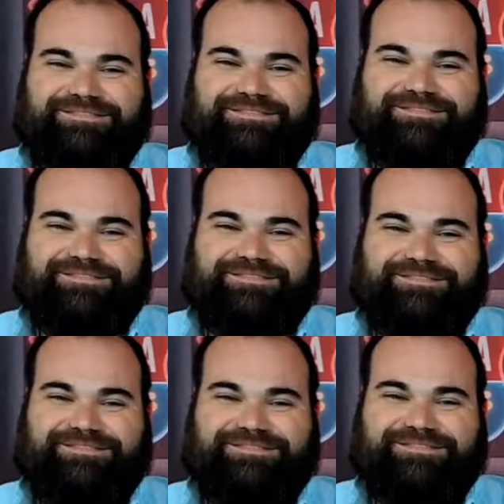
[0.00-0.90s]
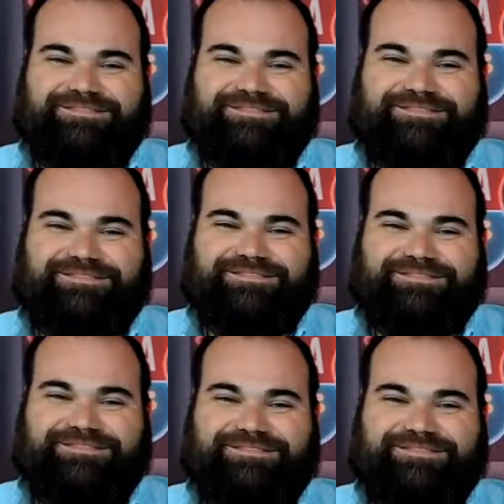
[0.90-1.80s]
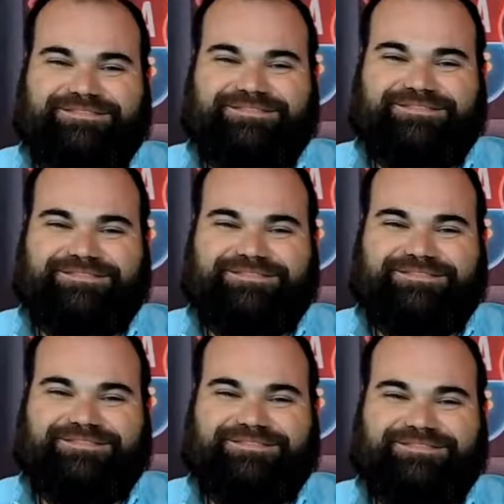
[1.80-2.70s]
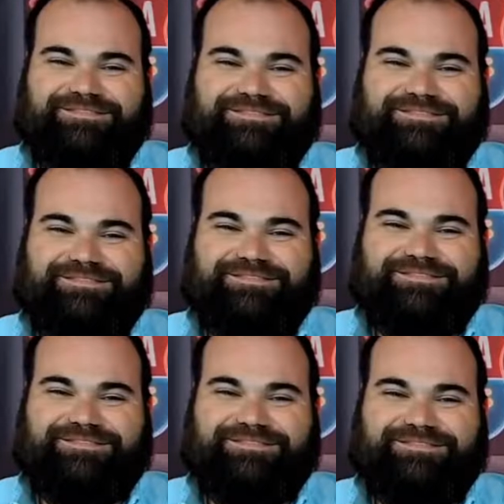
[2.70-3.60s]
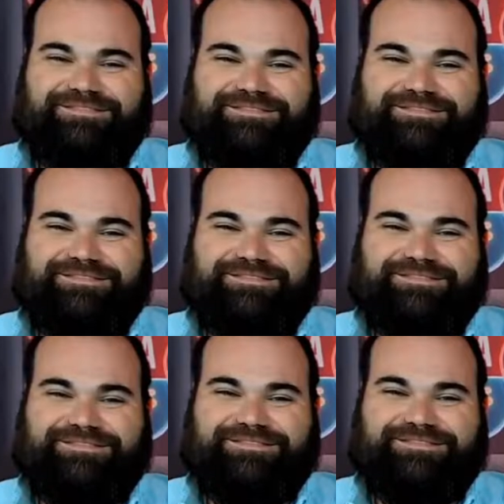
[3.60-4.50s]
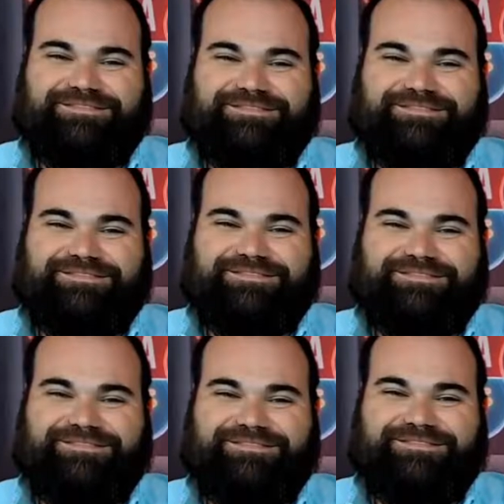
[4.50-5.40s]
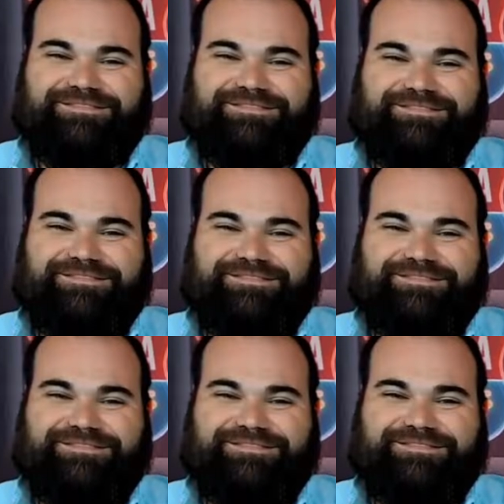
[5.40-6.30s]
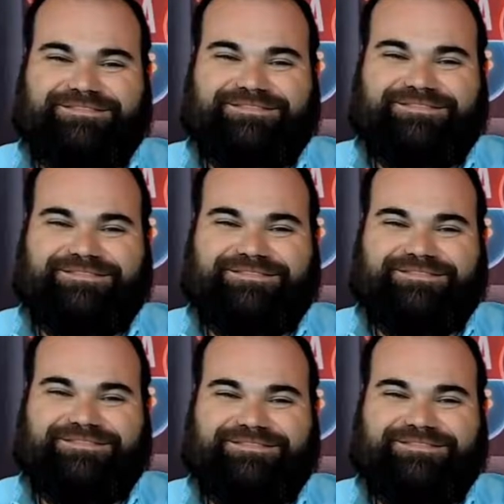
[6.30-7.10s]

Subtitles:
[no speech]